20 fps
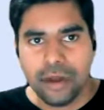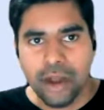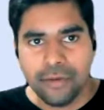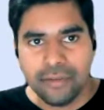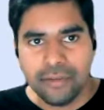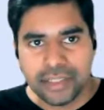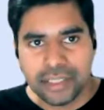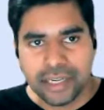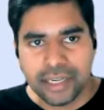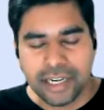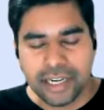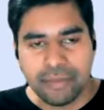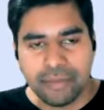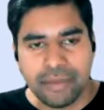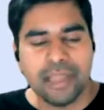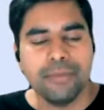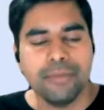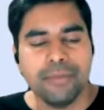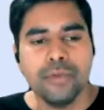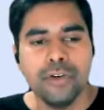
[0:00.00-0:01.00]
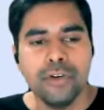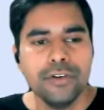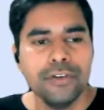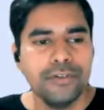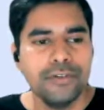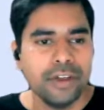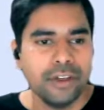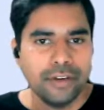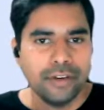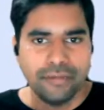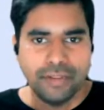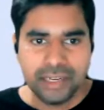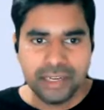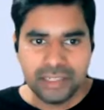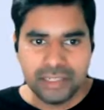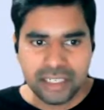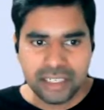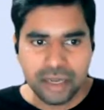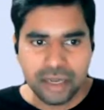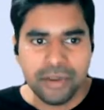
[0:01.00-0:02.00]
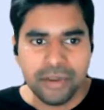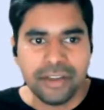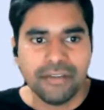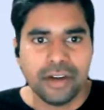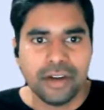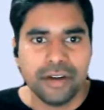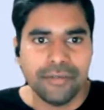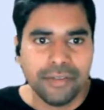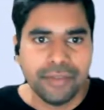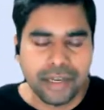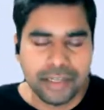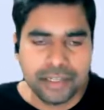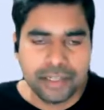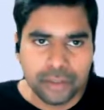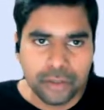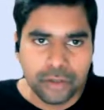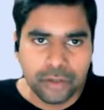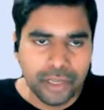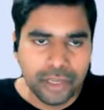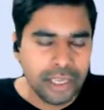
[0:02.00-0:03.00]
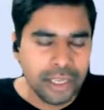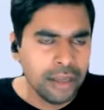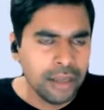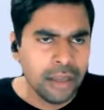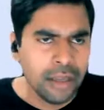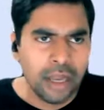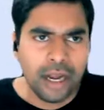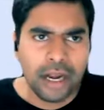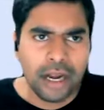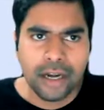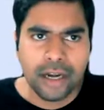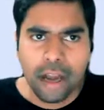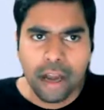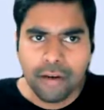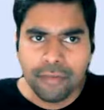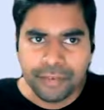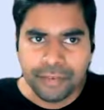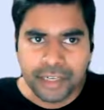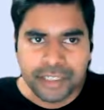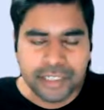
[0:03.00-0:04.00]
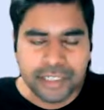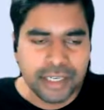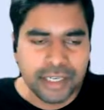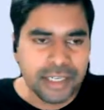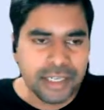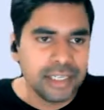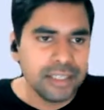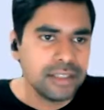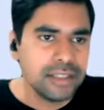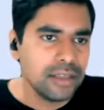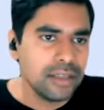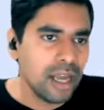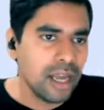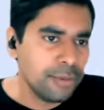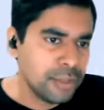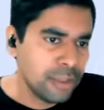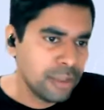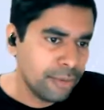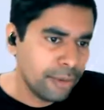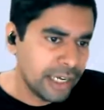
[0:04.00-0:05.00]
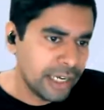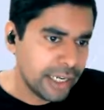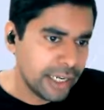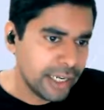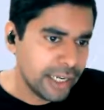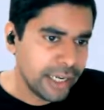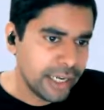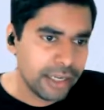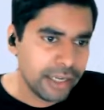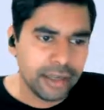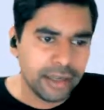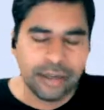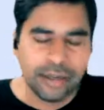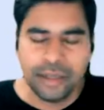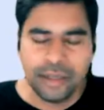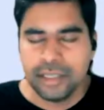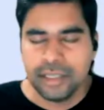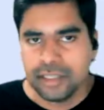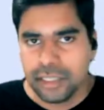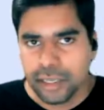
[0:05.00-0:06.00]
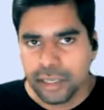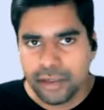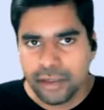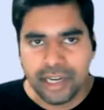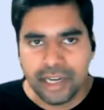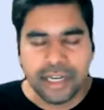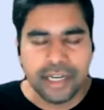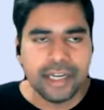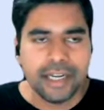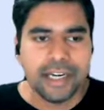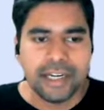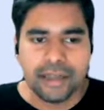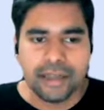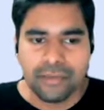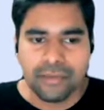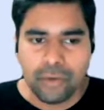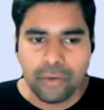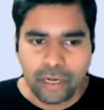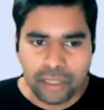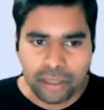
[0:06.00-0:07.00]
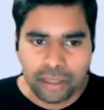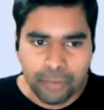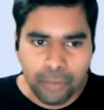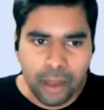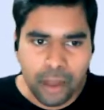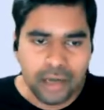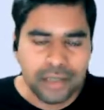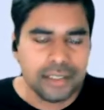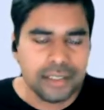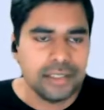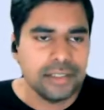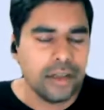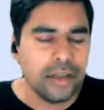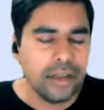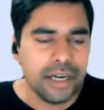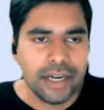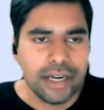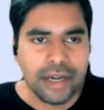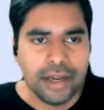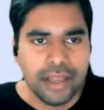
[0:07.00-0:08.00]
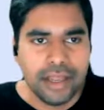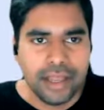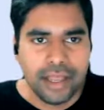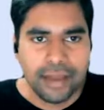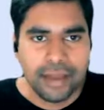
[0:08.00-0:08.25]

how is the data being moved, where is it coming from, where is it going, and how fresh it is, observability data, security data, what are the policies on it,